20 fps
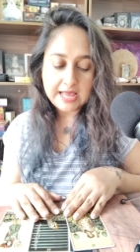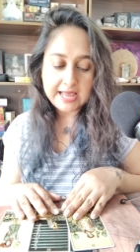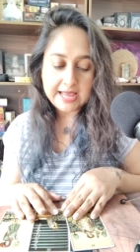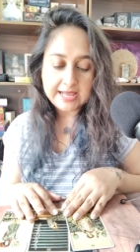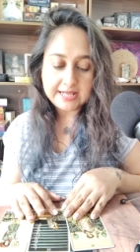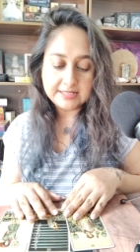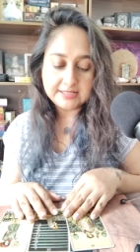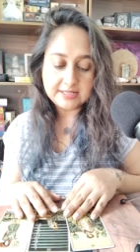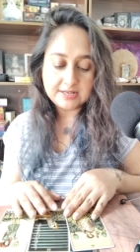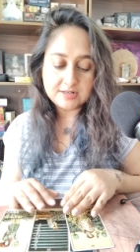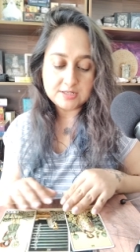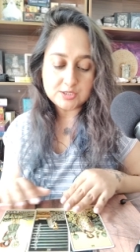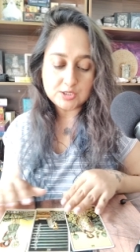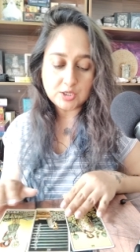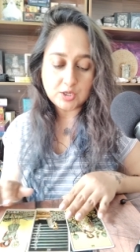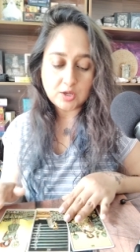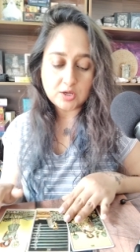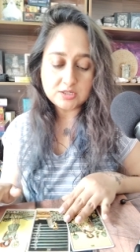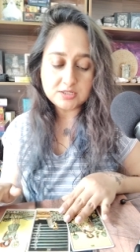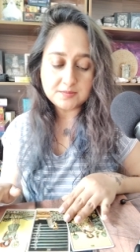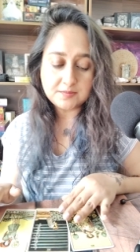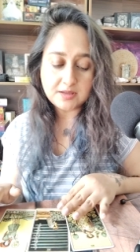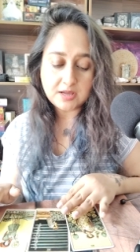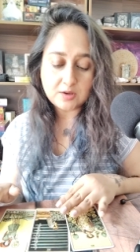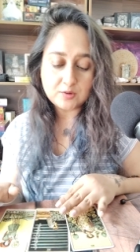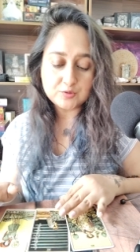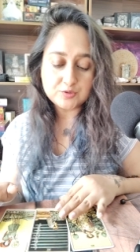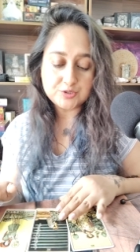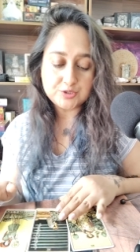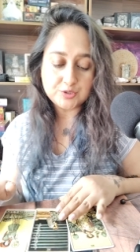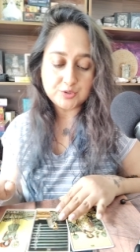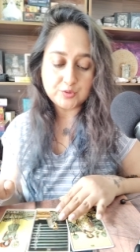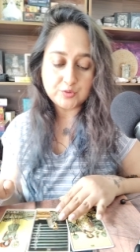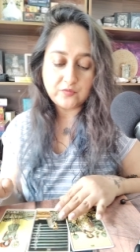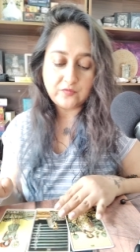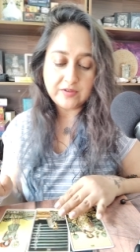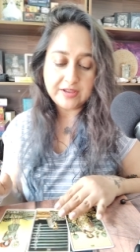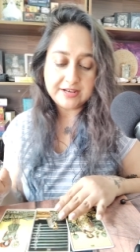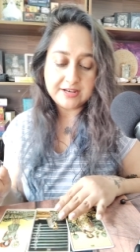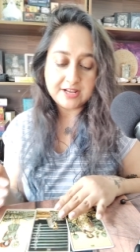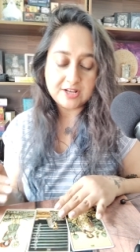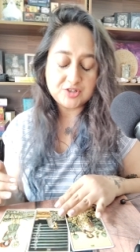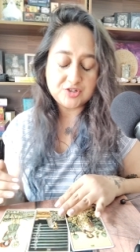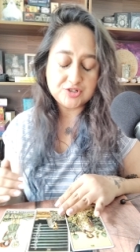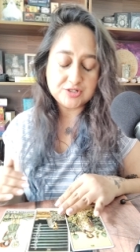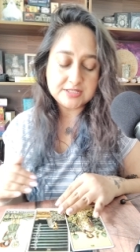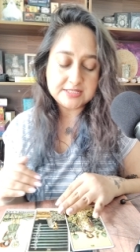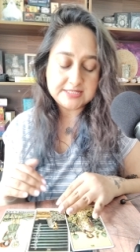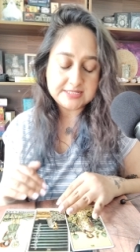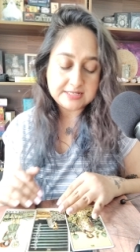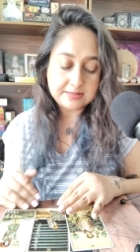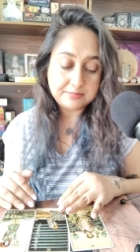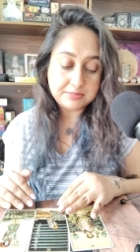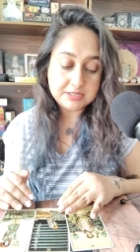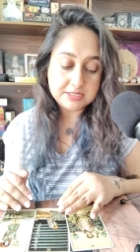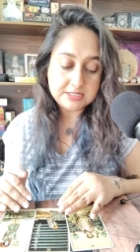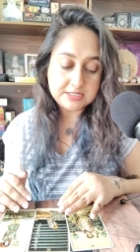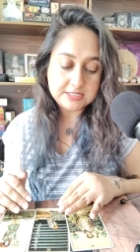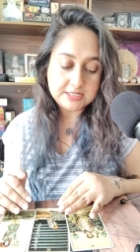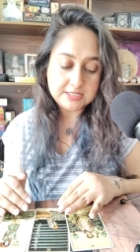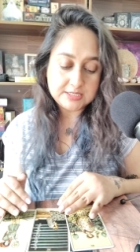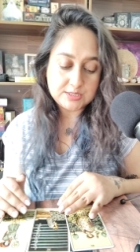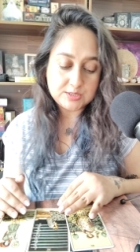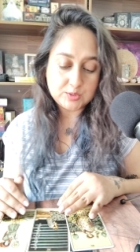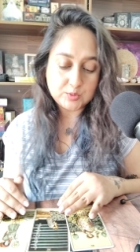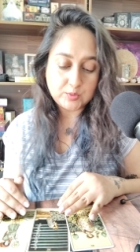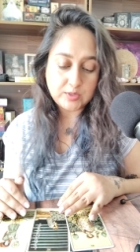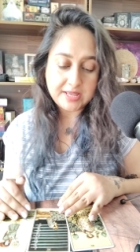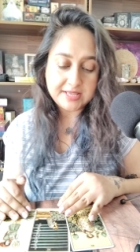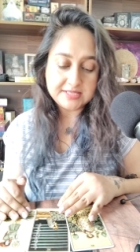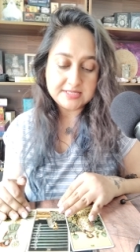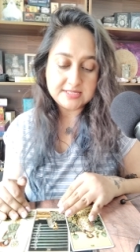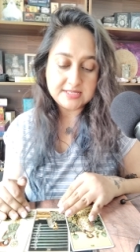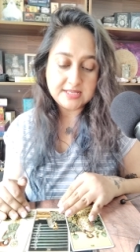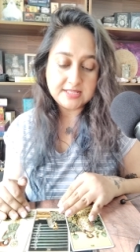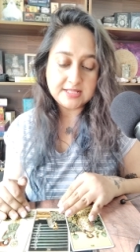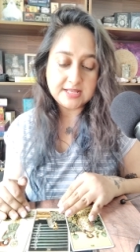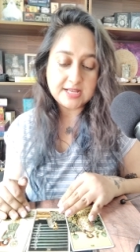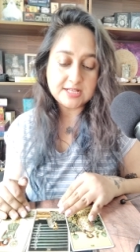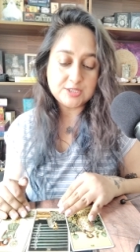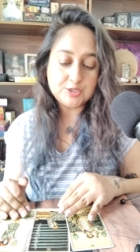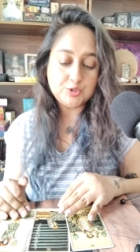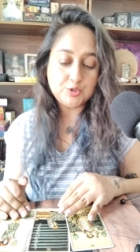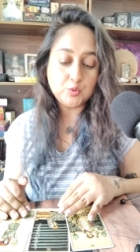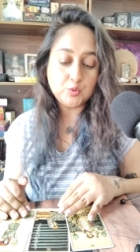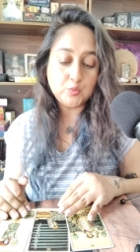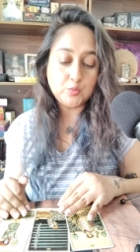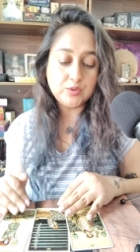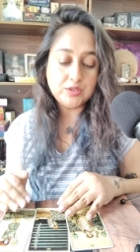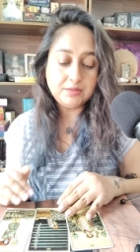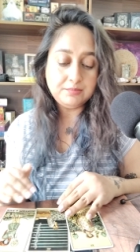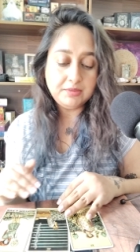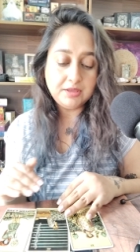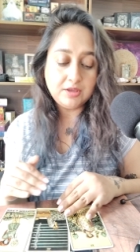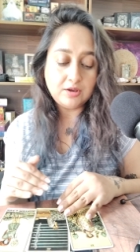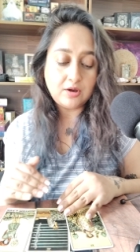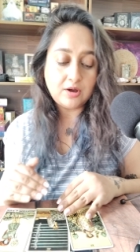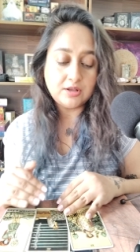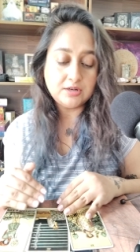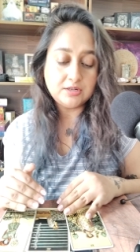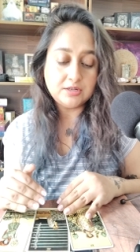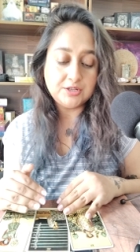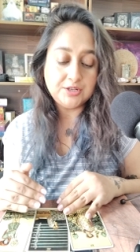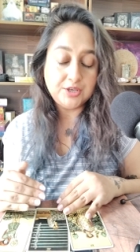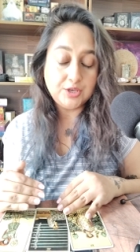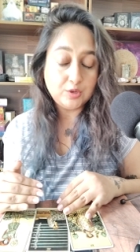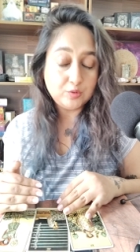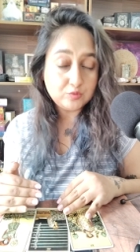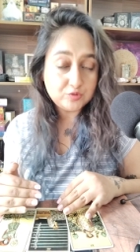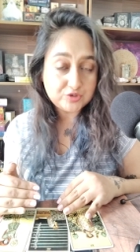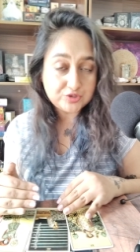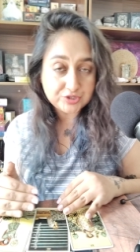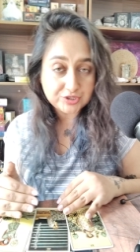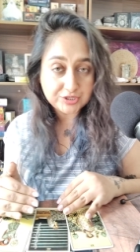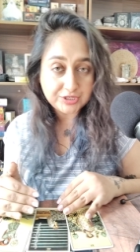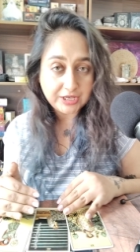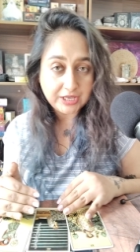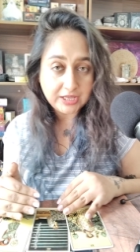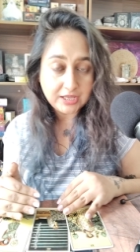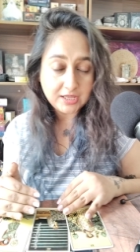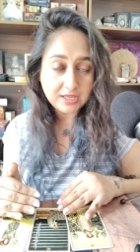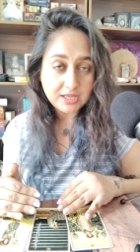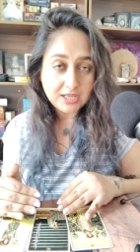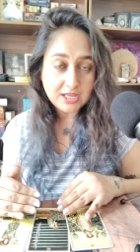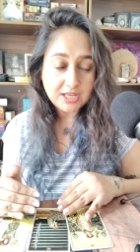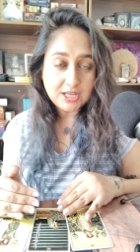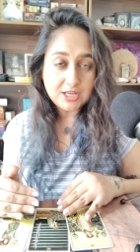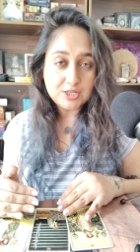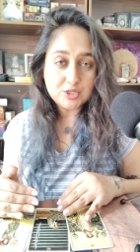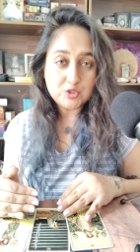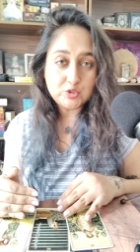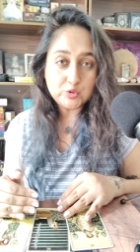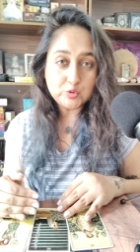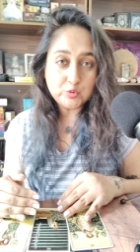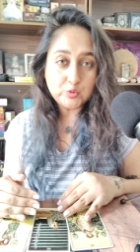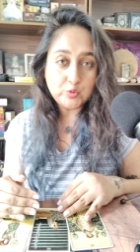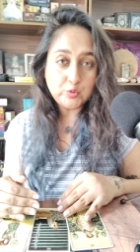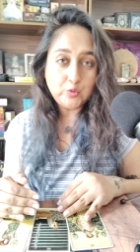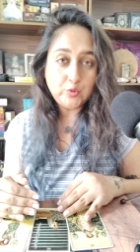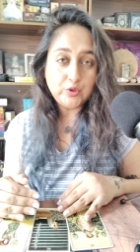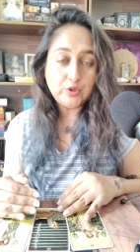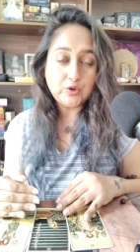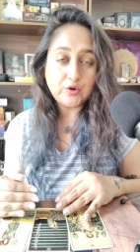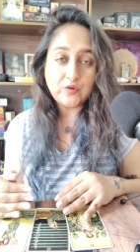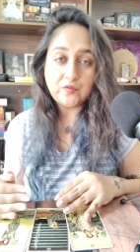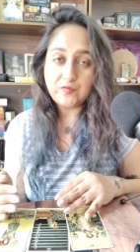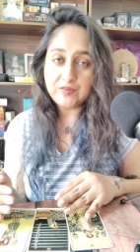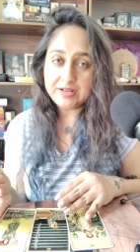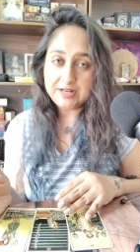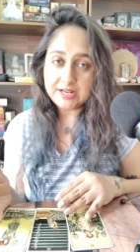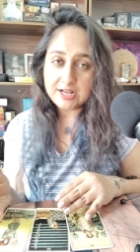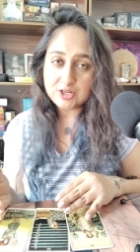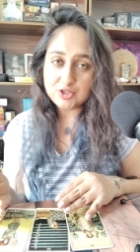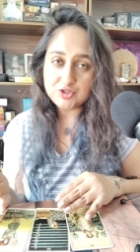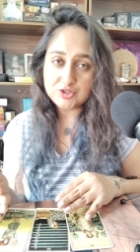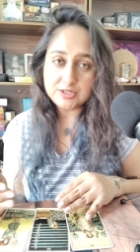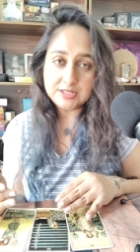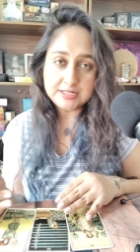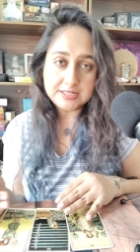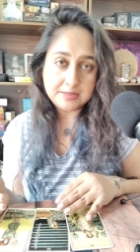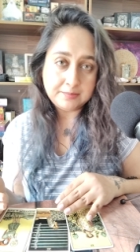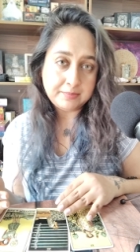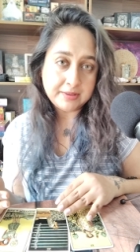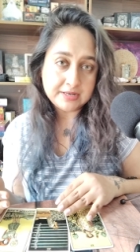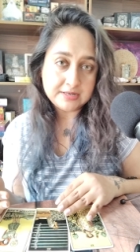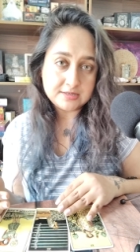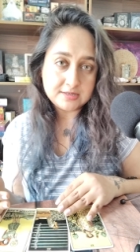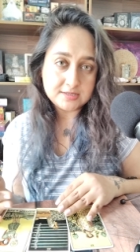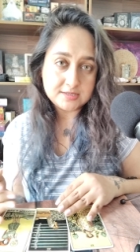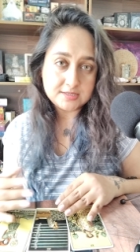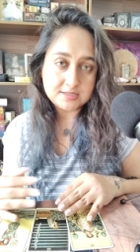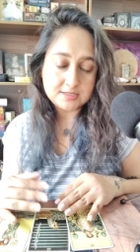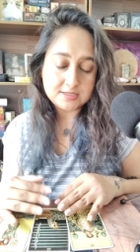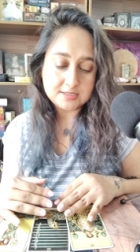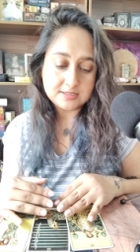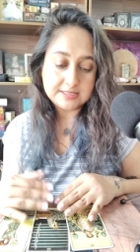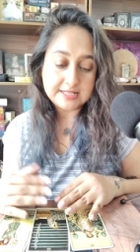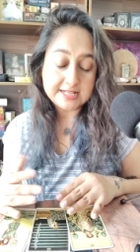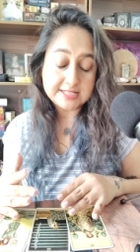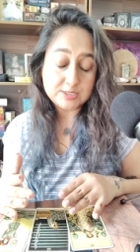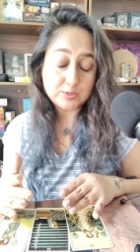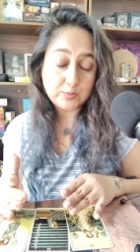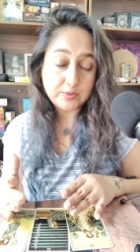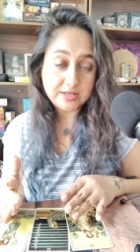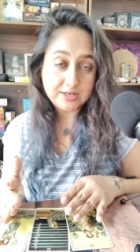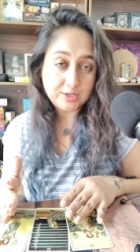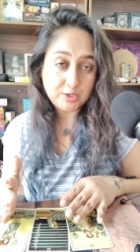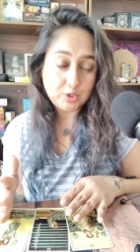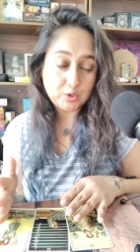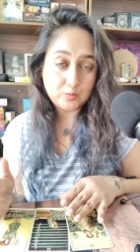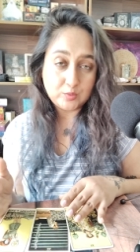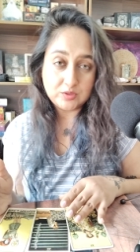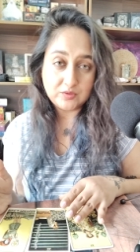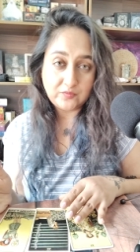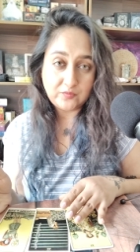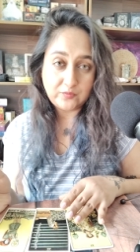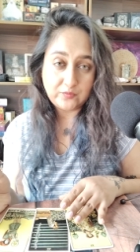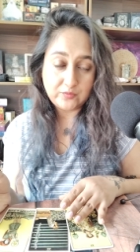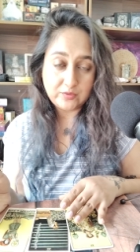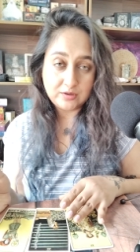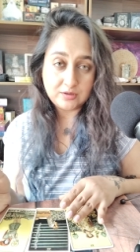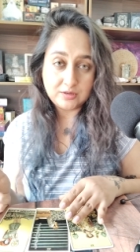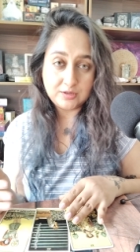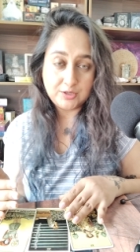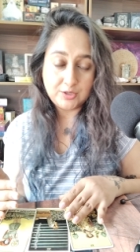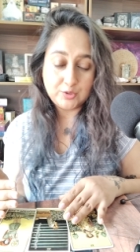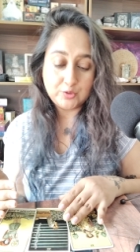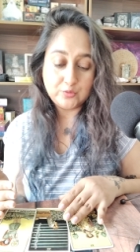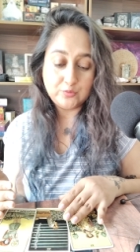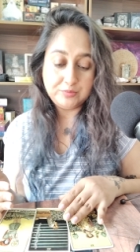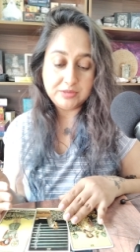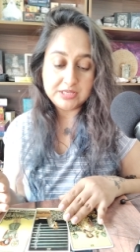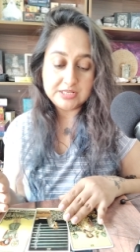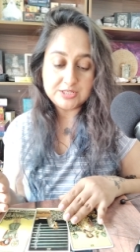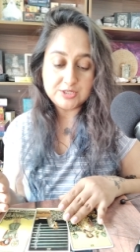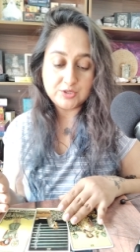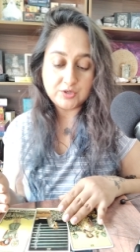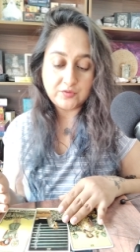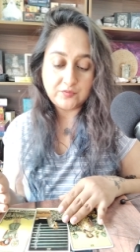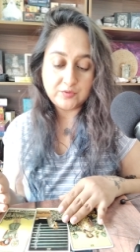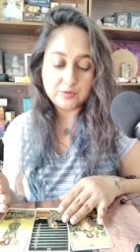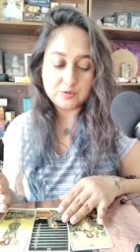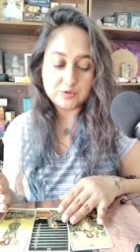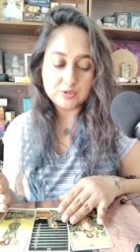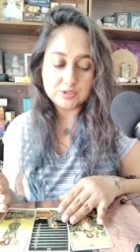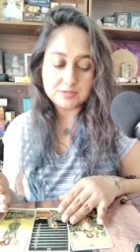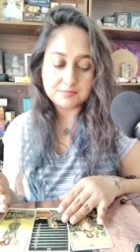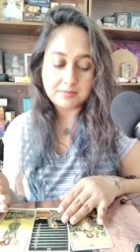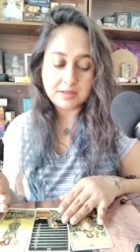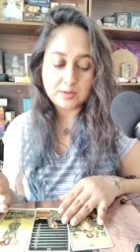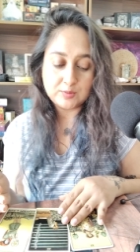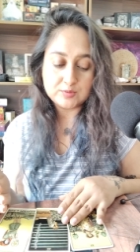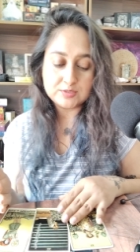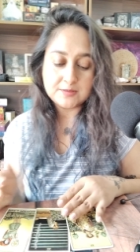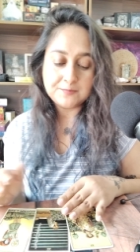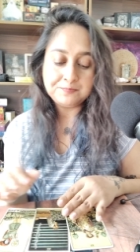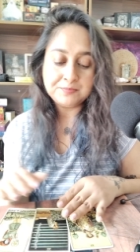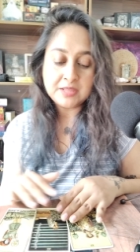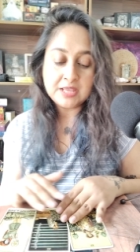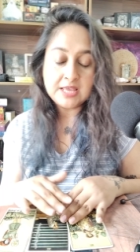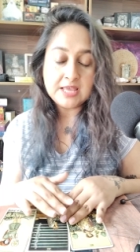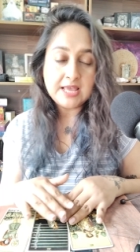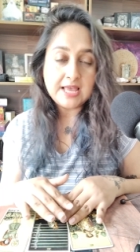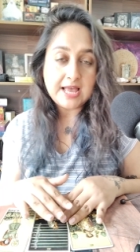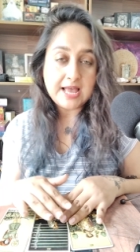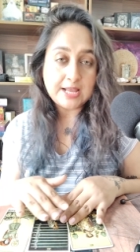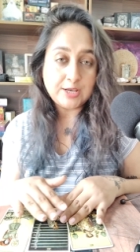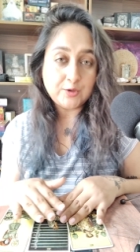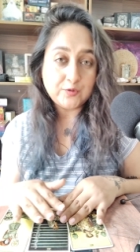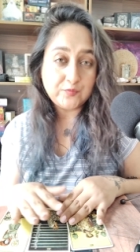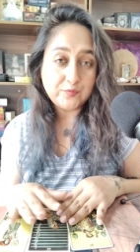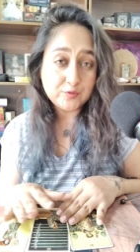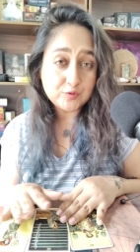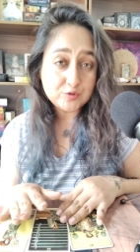and there is a lot about you know financial stability so i say that you will be on a new journey to your financial independence that's when you will uh, you know meet your future spouse and your